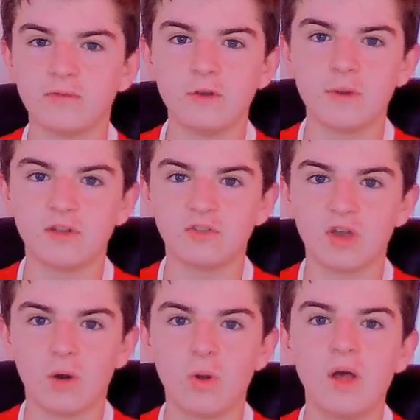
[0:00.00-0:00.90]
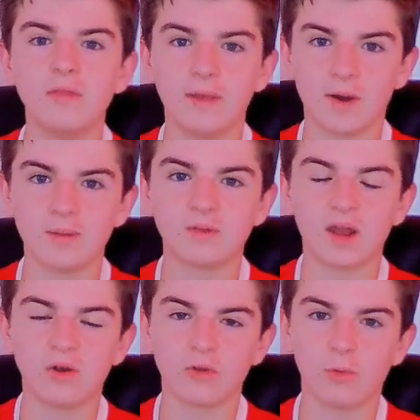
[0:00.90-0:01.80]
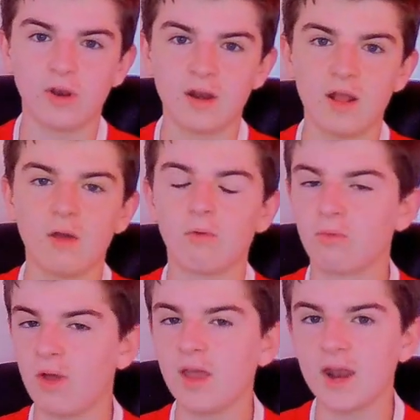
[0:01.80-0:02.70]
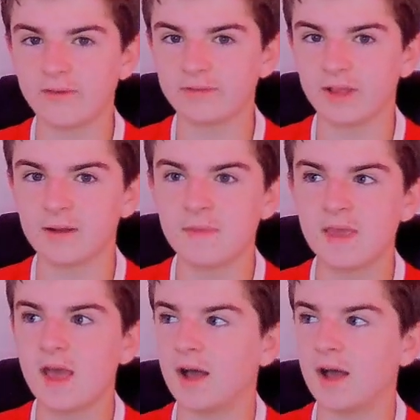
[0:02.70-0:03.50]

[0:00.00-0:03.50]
minutes to go, they were able to get another one in right after that. As